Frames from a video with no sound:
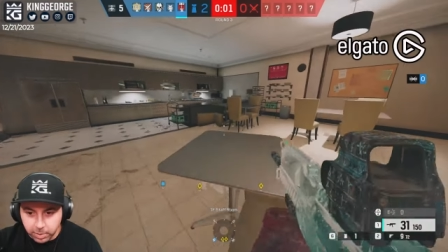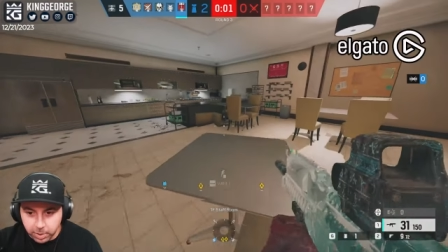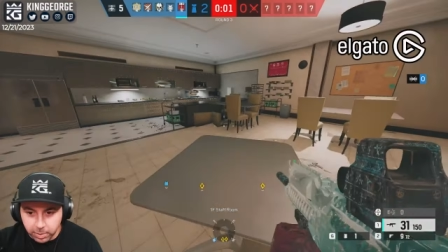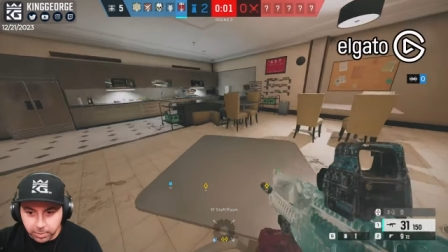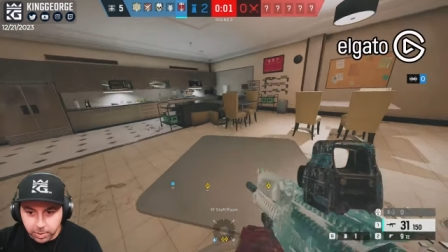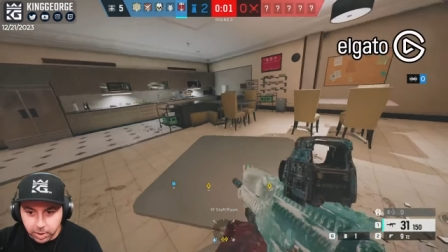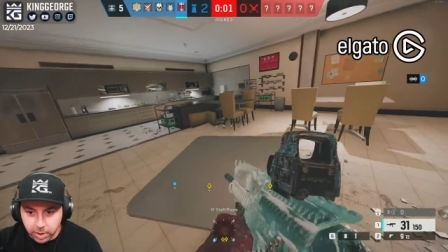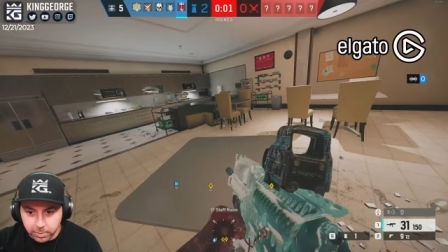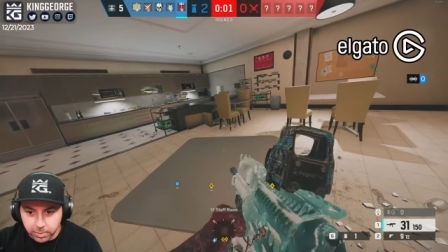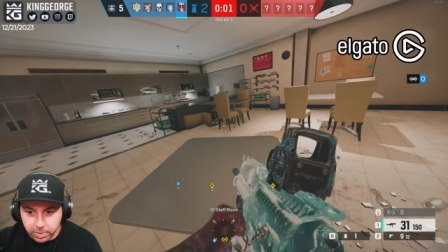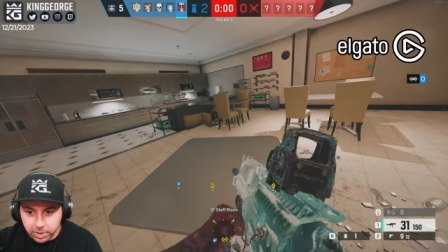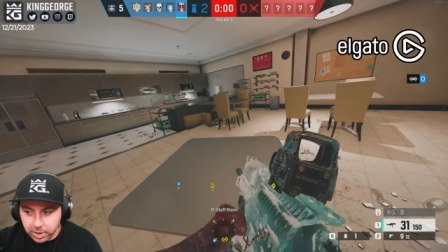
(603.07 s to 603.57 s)
my
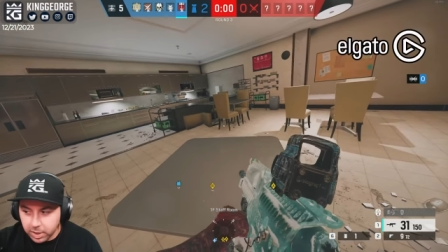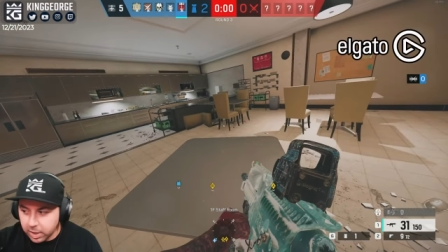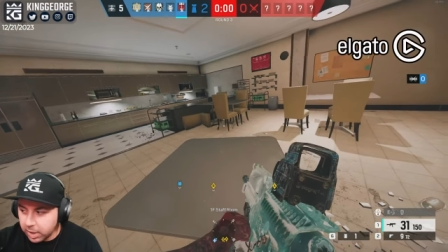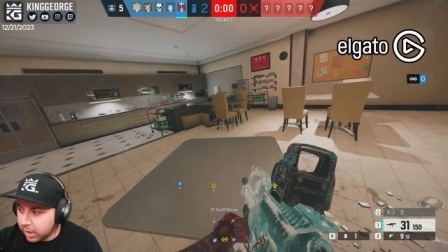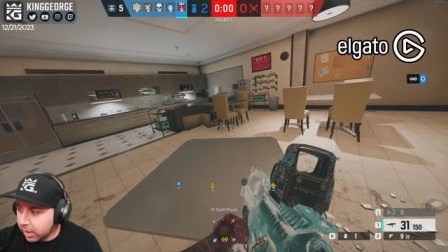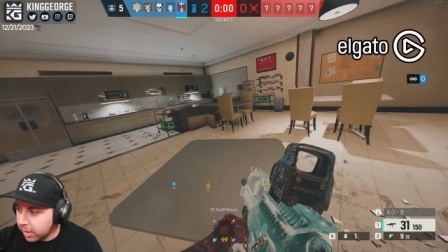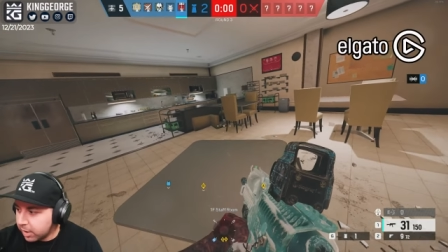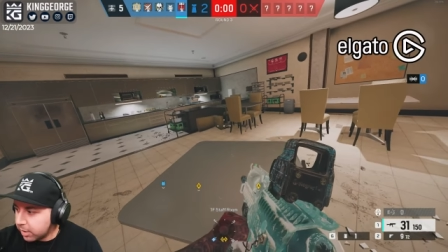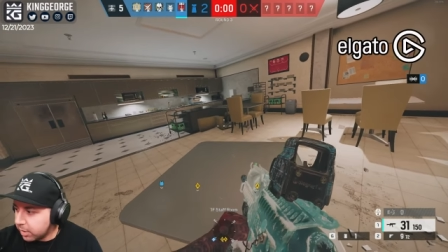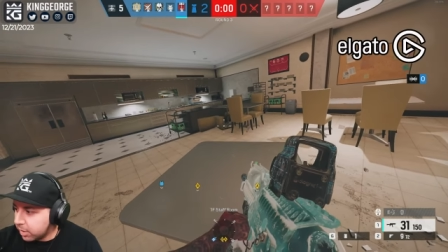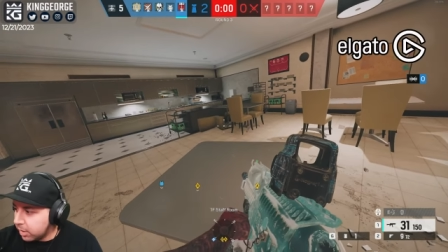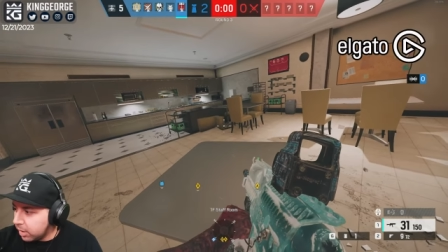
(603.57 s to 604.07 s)
mom and
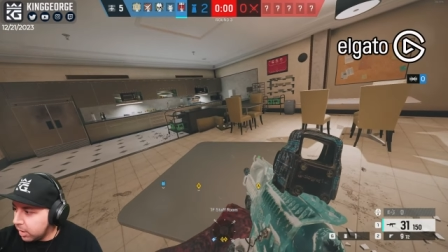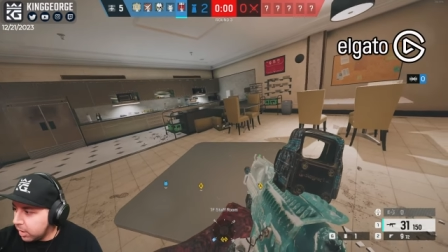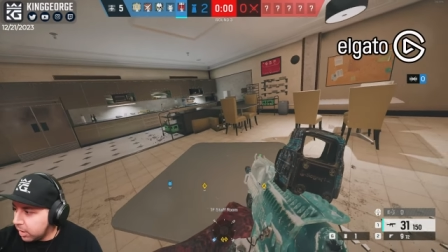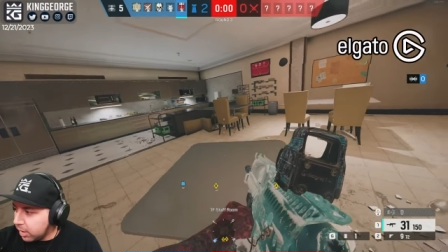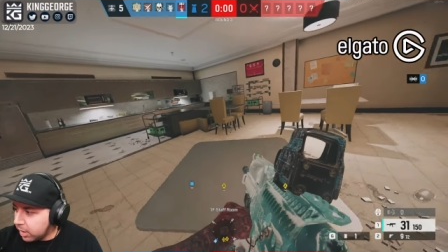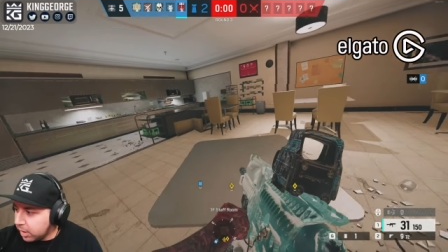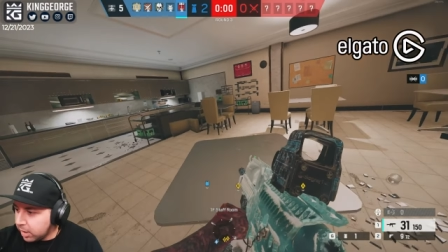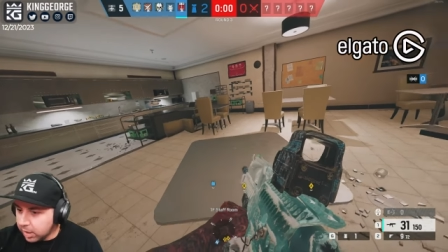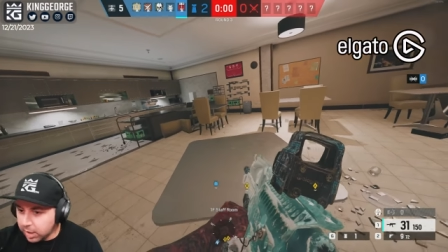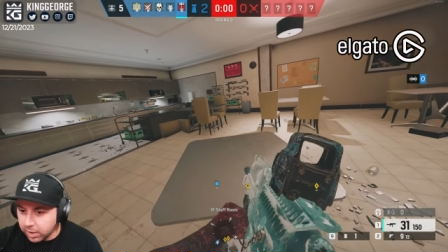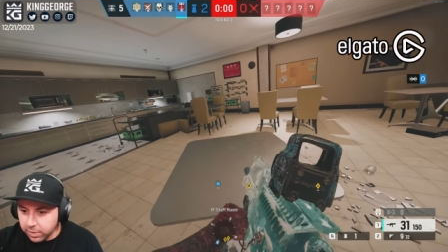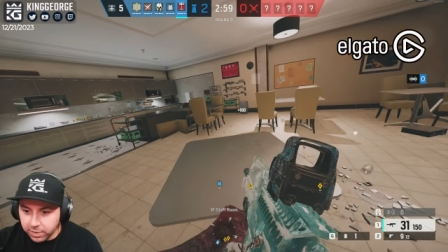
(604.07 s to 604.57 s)
dad,
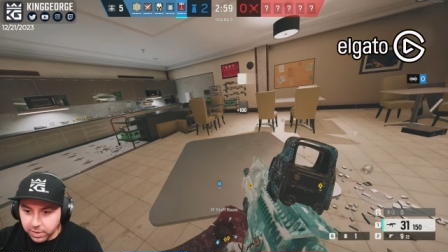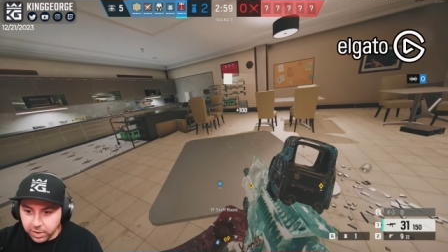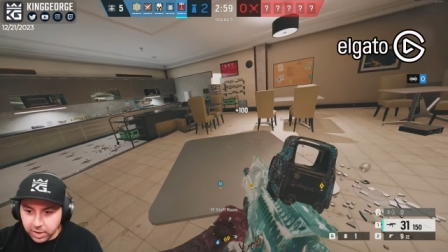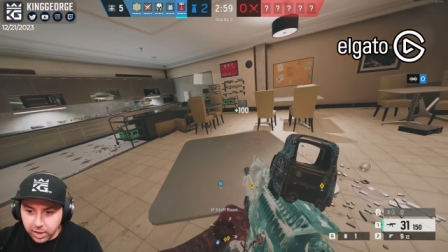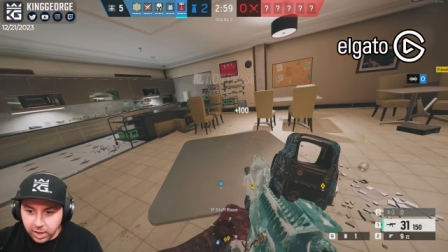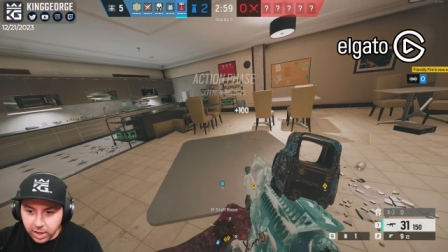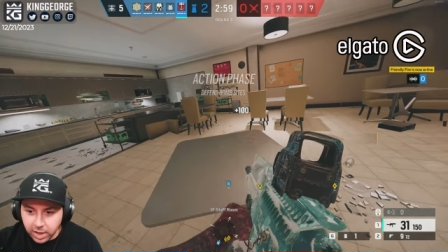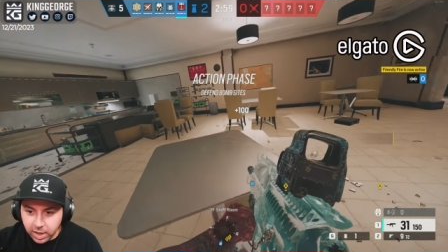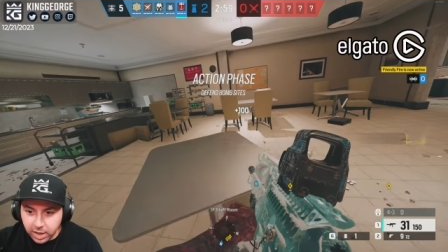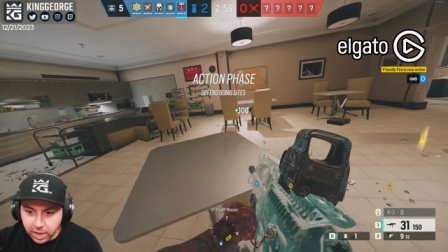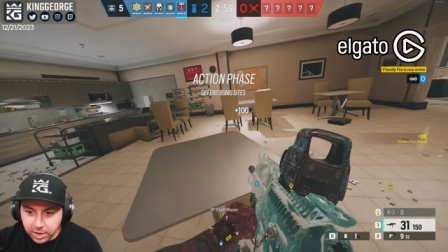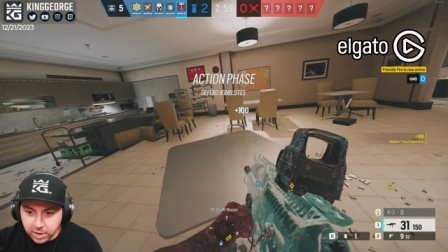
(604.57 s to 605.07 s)
and they
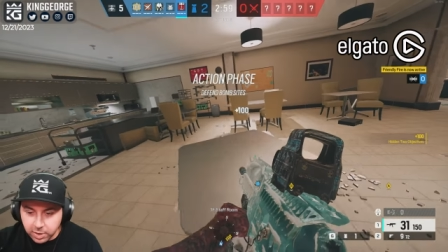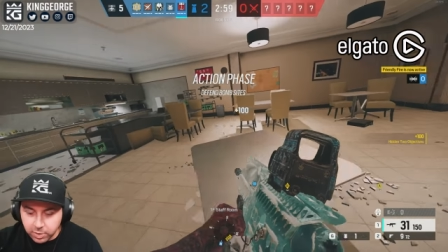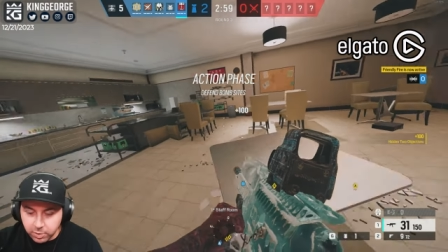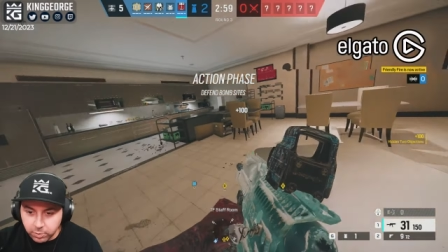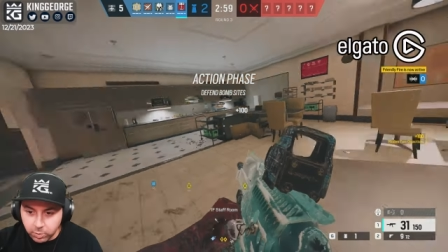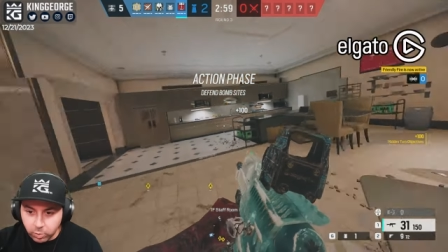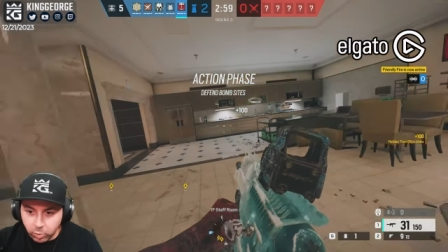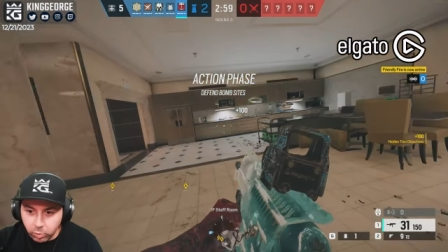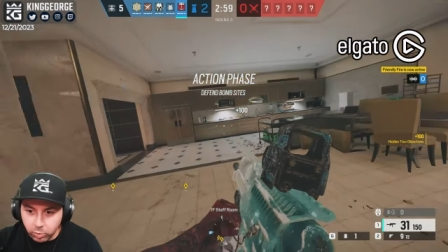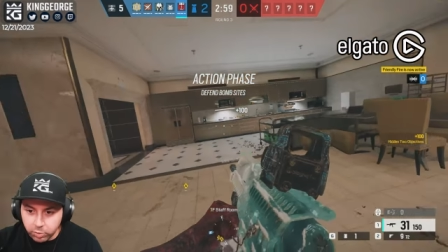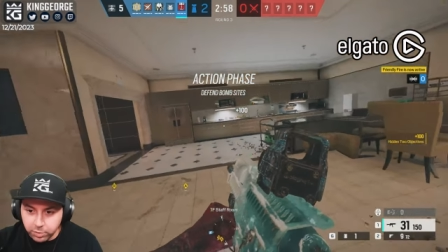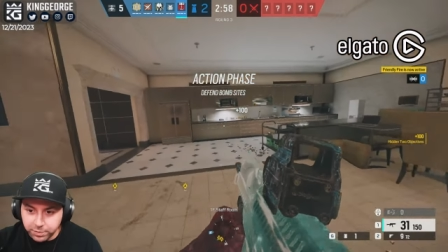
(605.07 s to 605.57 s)
had an
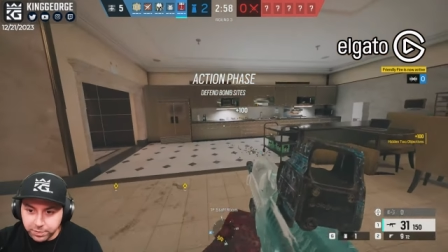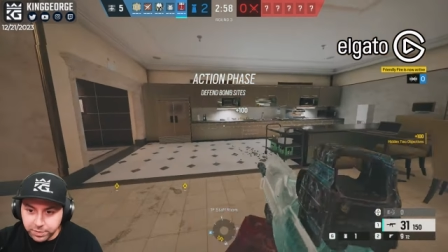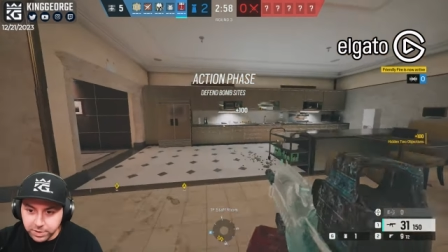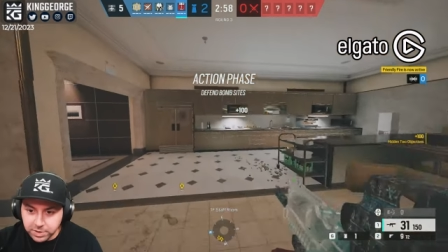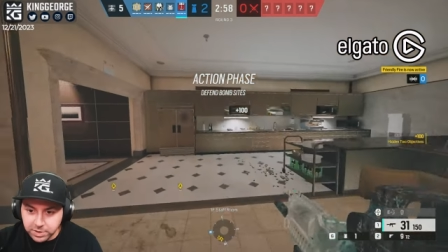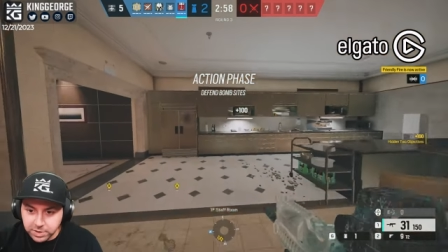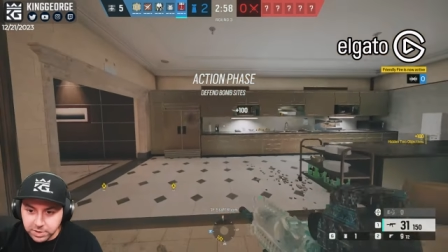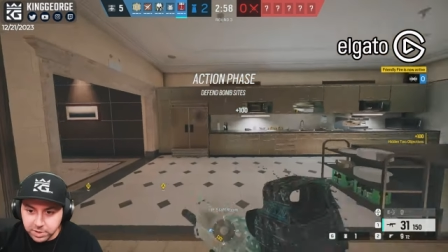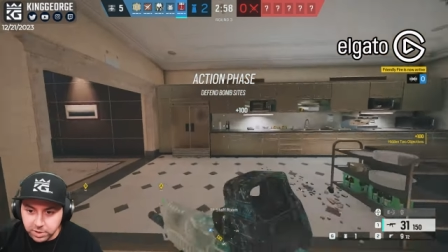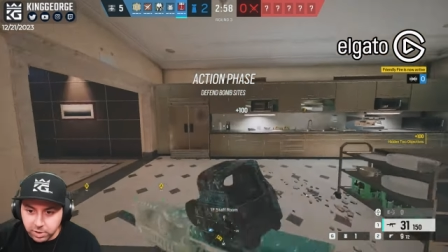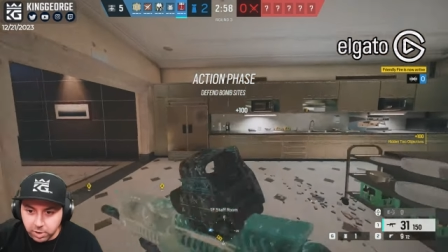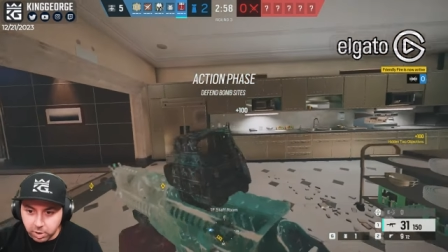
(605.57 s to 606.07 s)
old
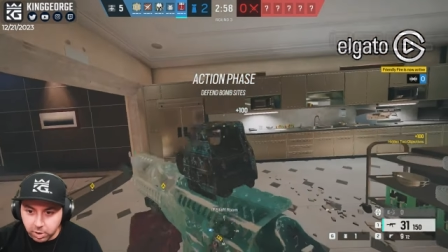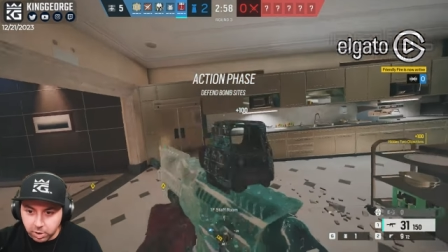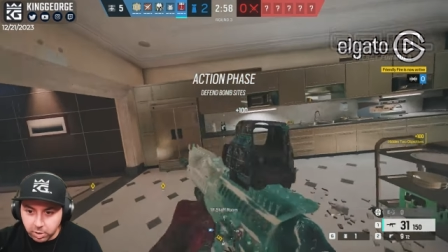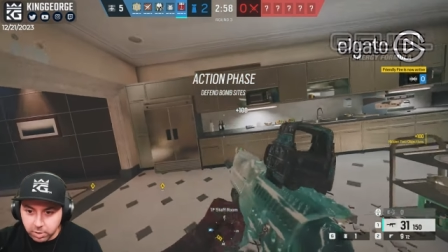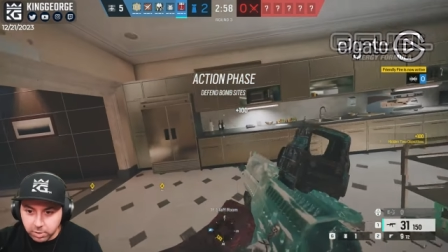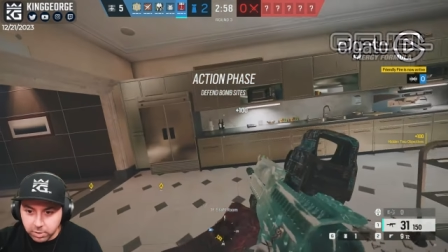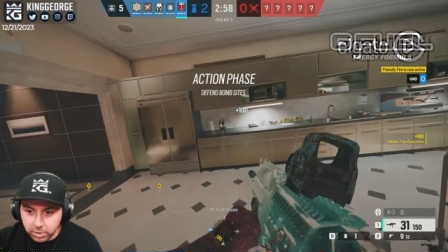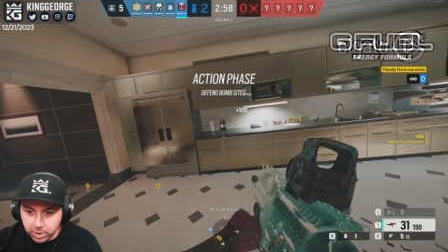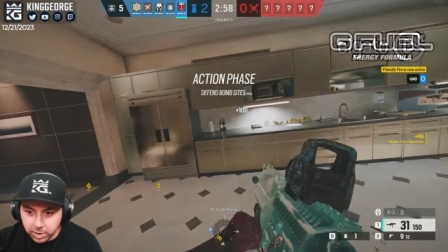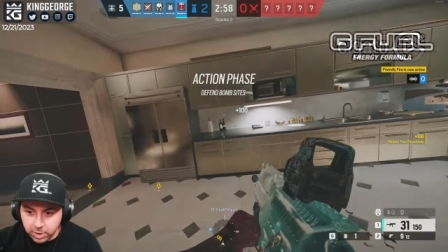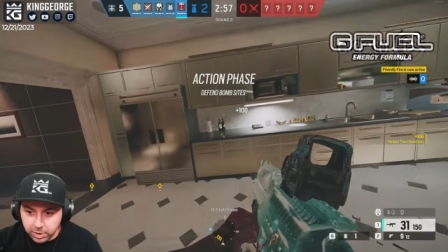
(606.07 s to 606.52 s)
VCR.